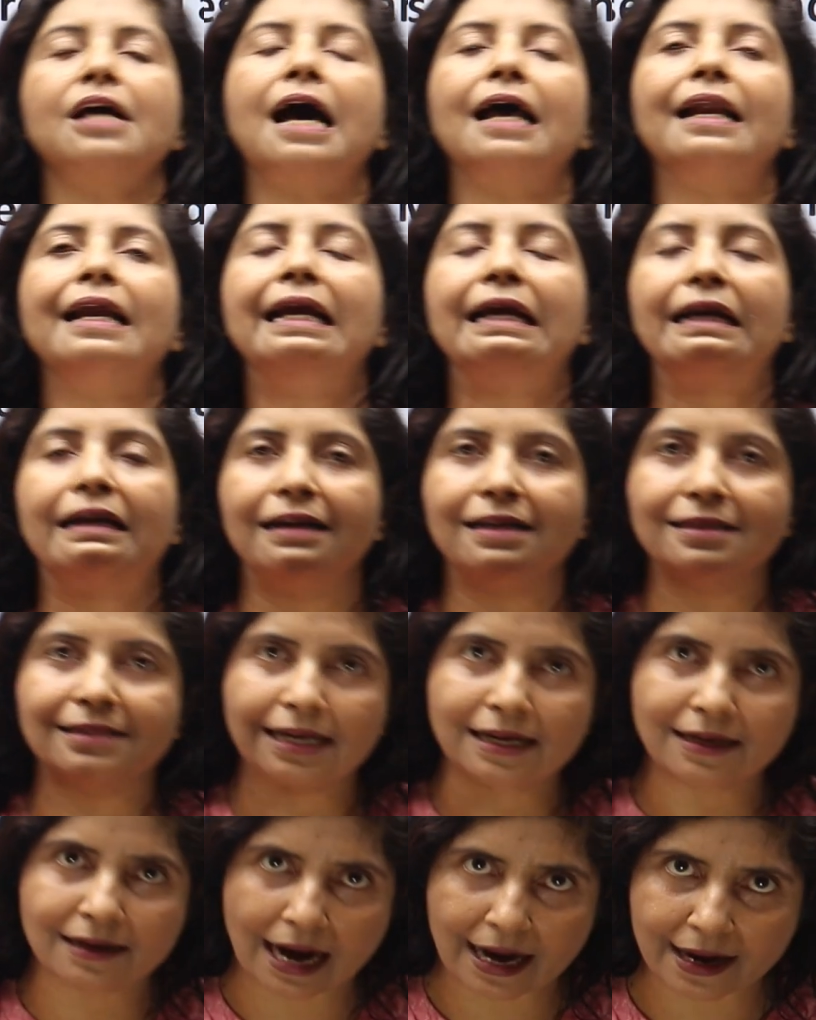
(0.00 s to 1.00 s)
are
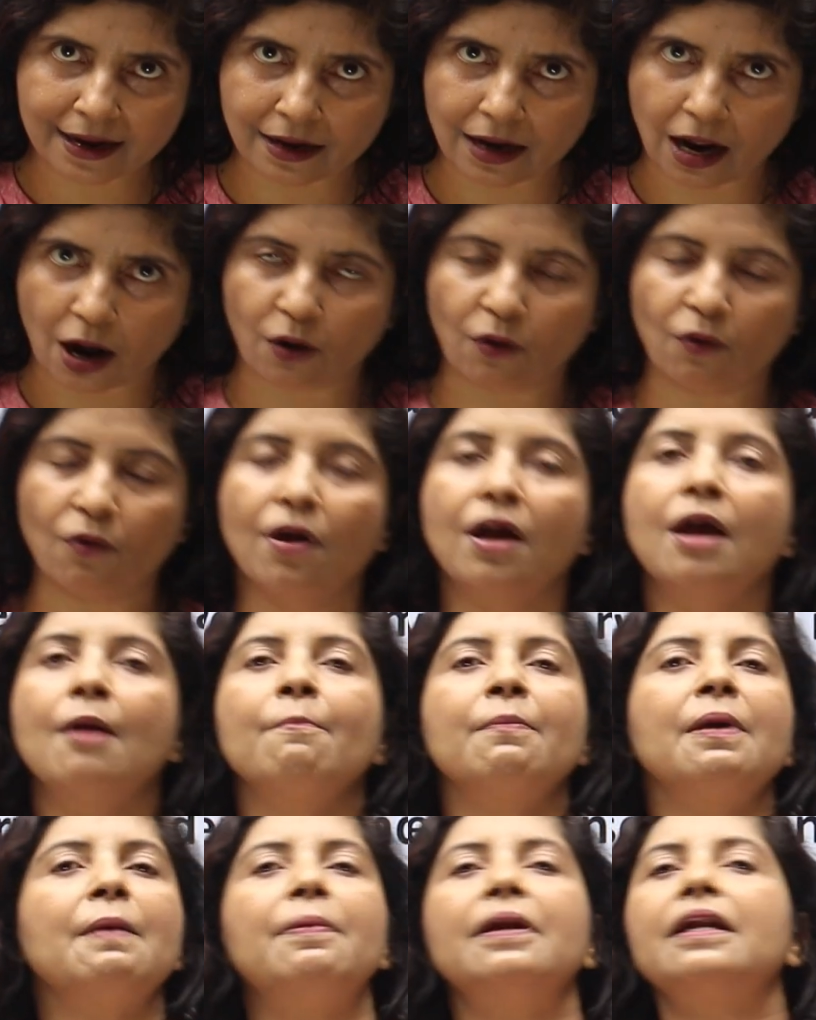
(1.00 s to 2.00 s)
increasing right now,
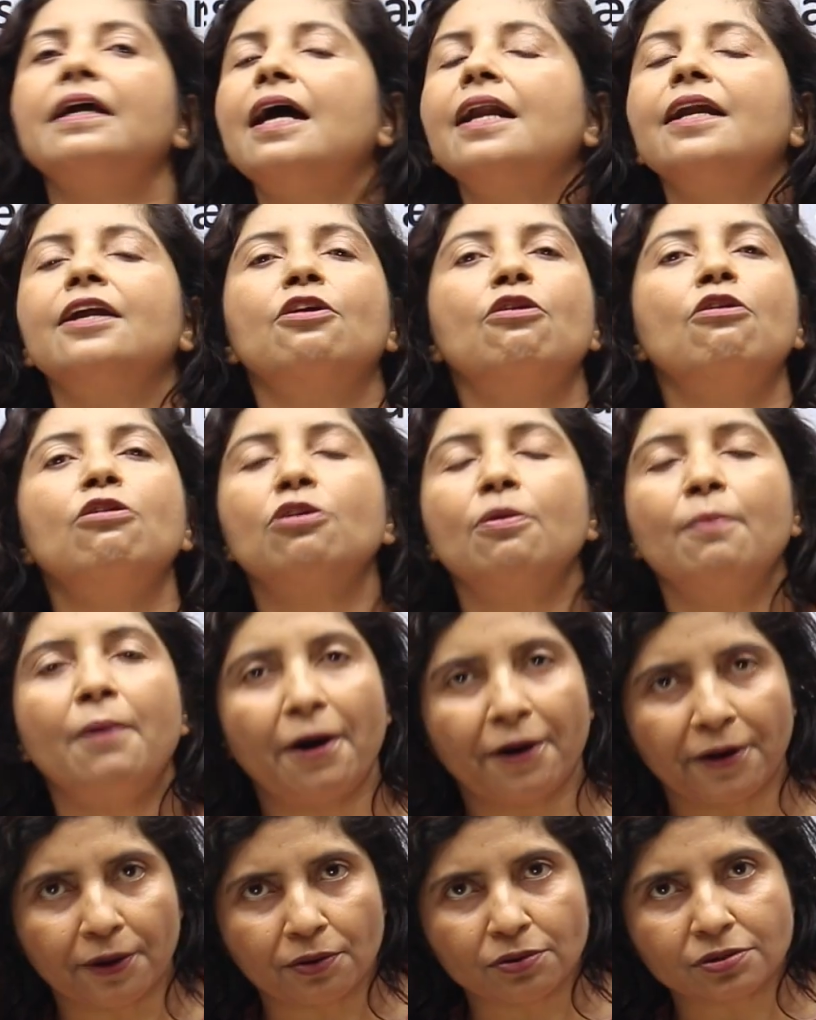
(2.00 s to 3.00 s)
people can grow
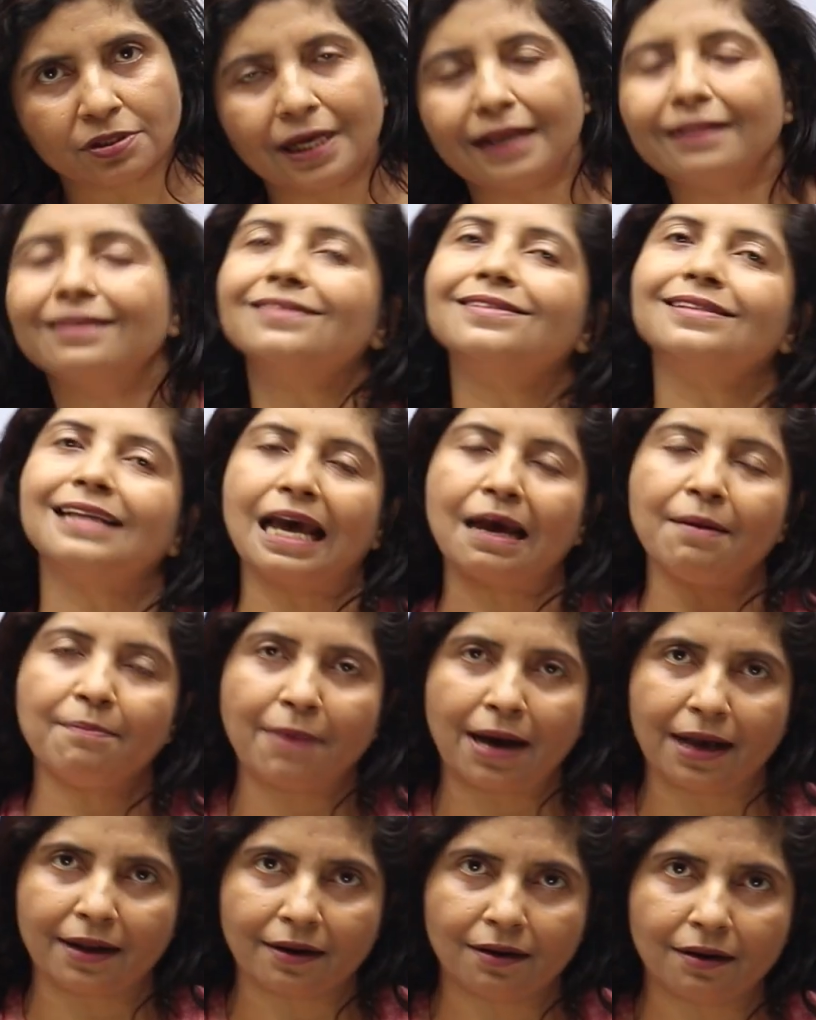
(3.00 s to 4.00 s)
tomatoes. In the same
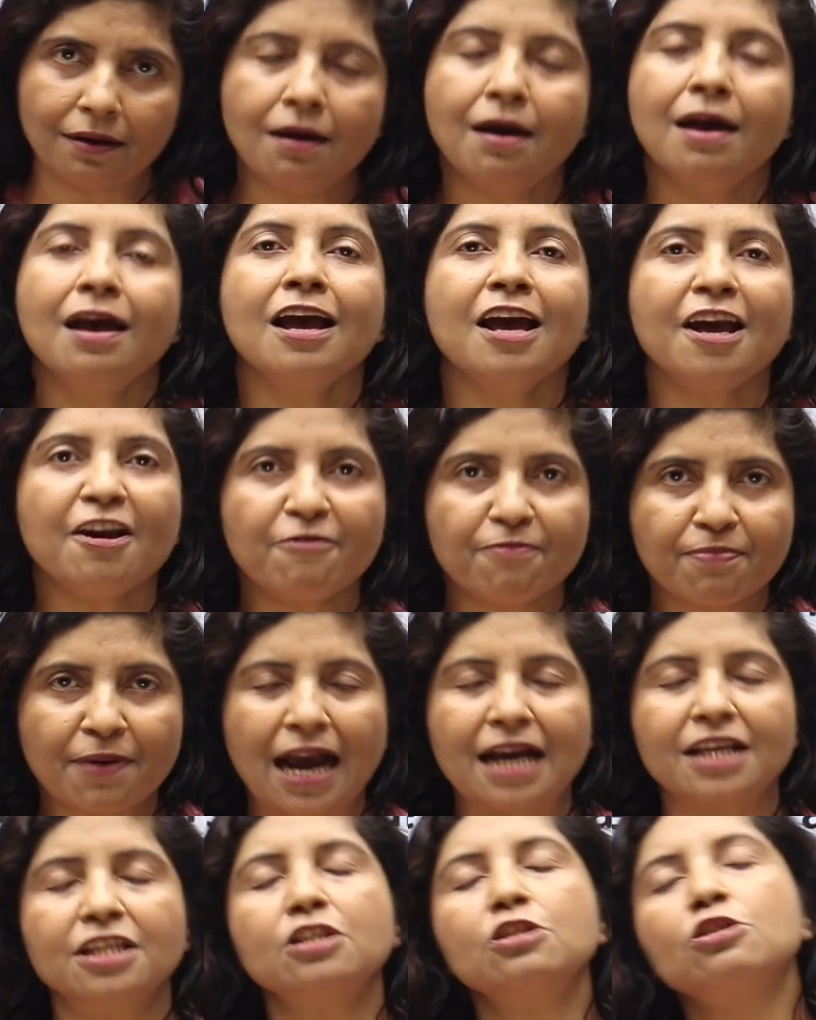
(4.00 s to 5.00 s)
manner, if
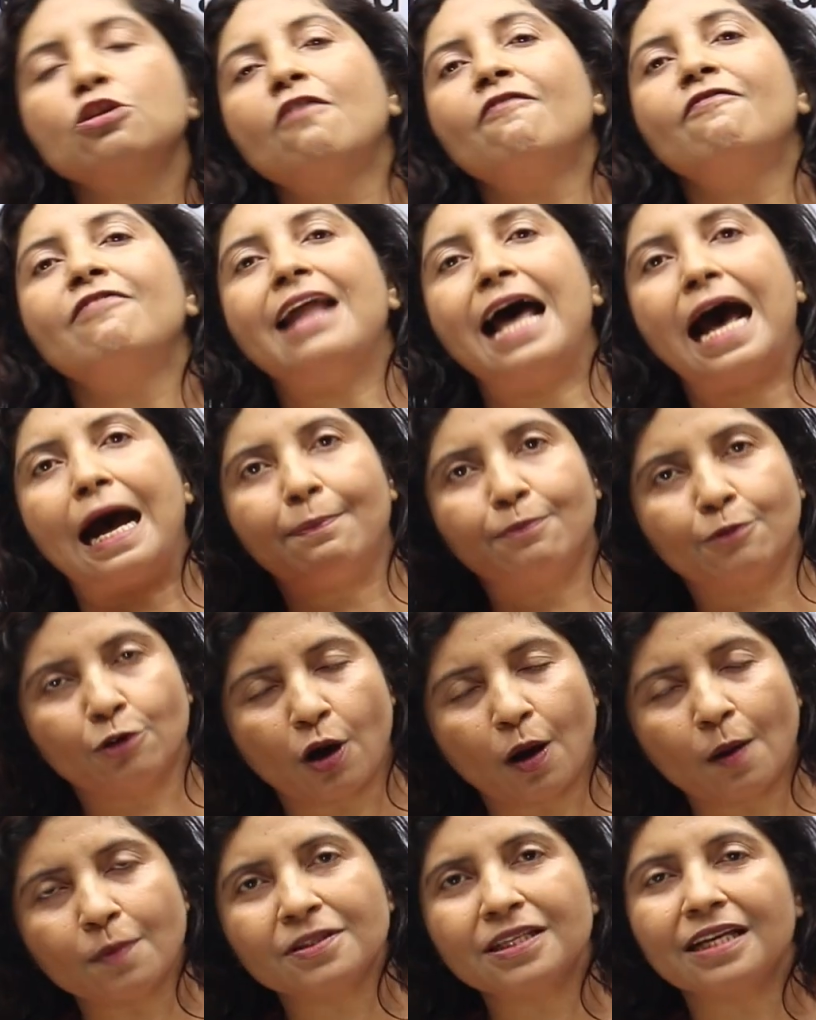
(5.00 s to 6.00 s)
prices of
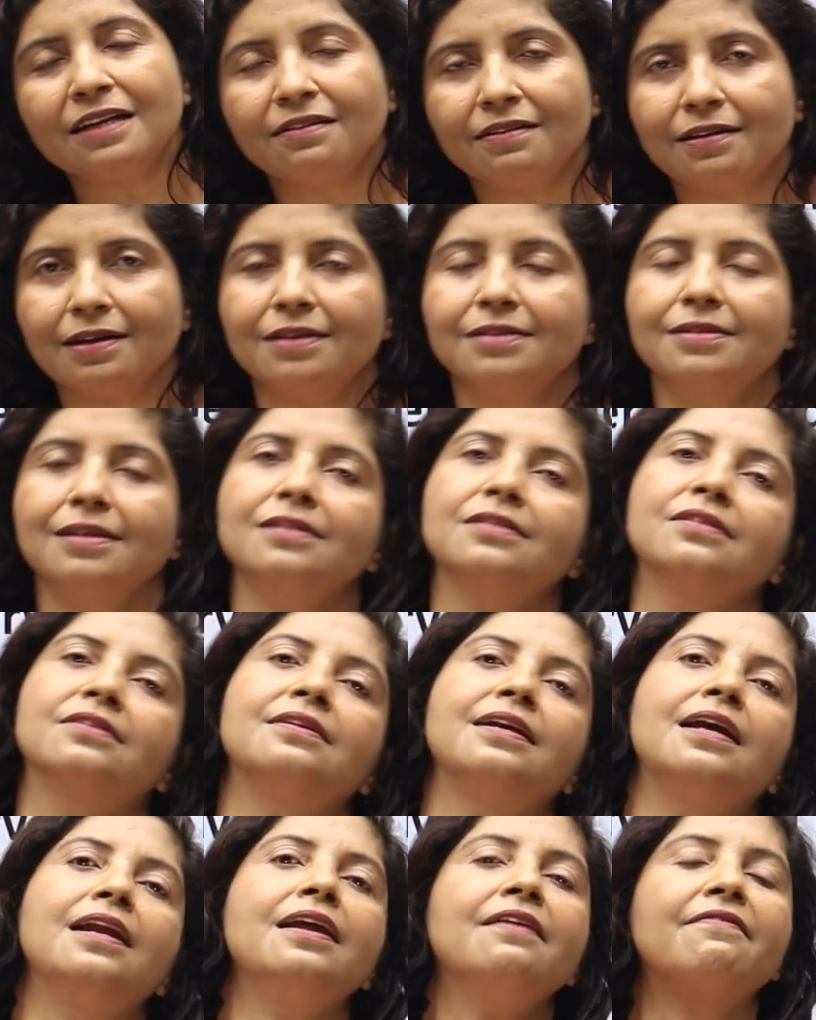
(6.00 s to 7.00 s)
laptops increases
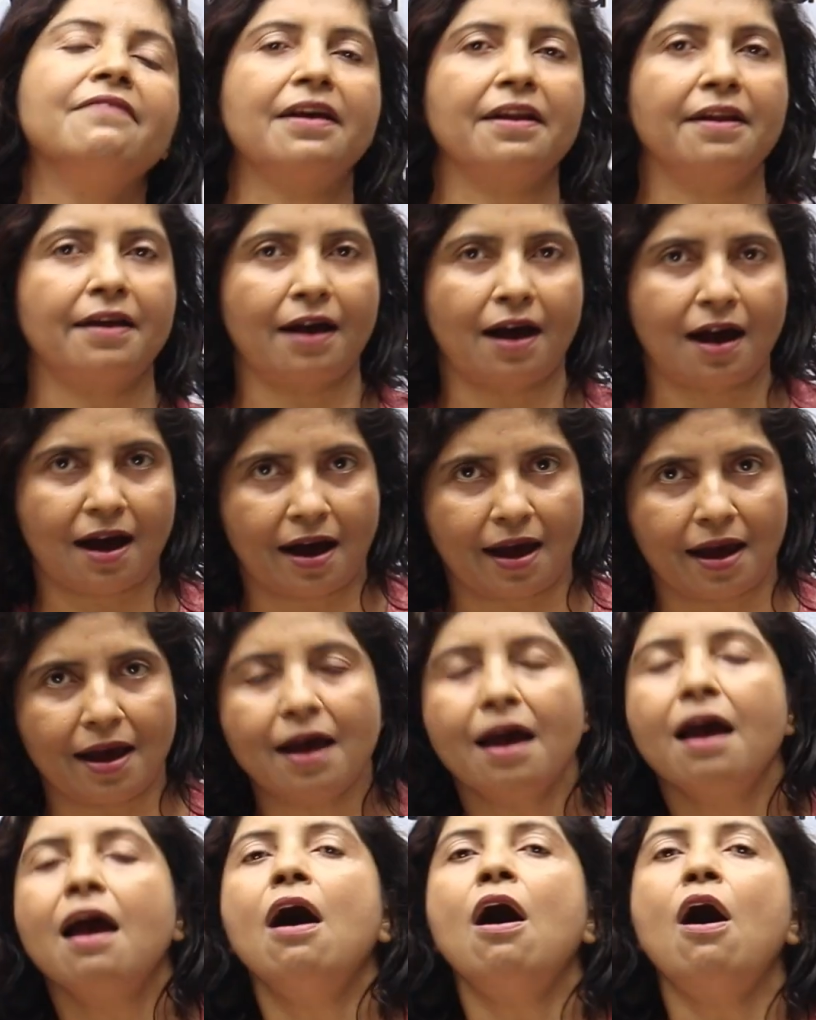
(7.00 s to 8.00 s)
really very
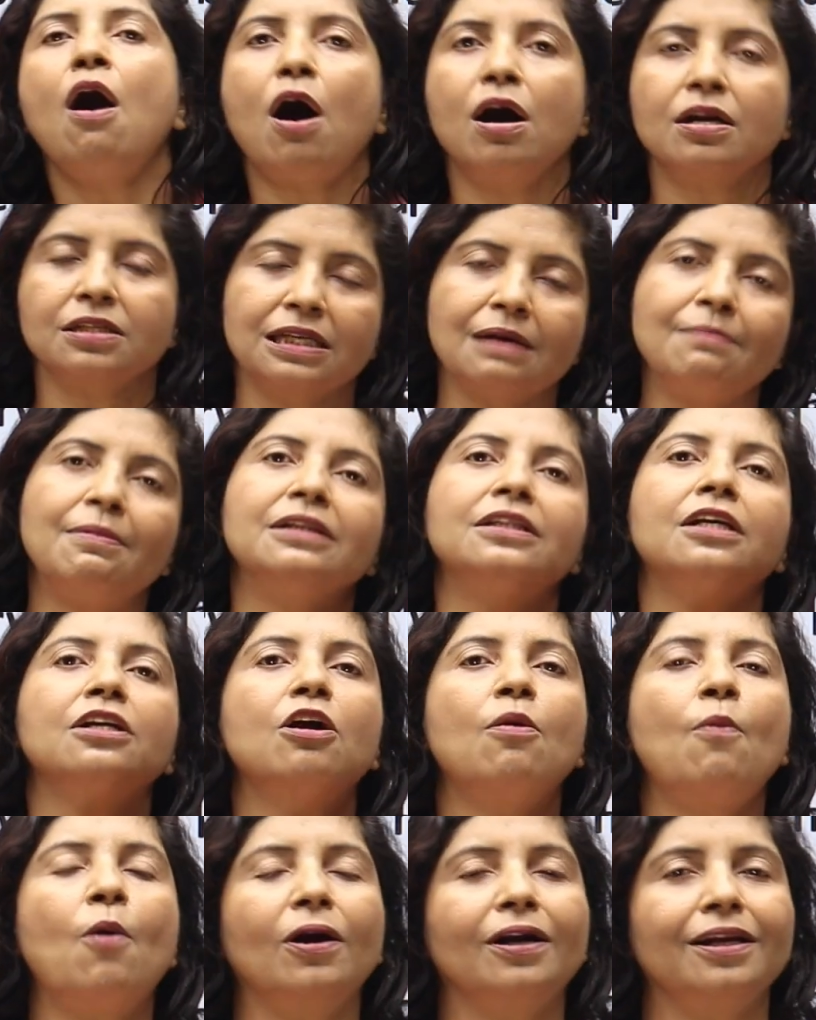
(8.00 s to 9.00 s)
high or some other
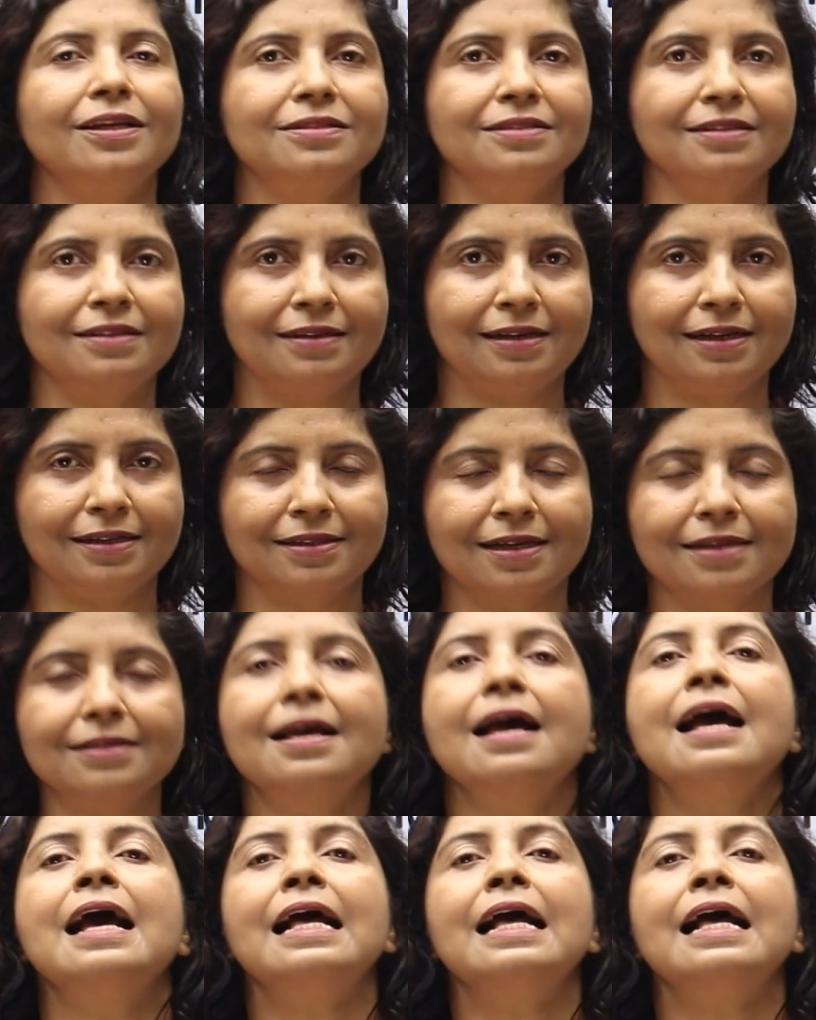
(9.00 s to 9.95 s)
commodities increases,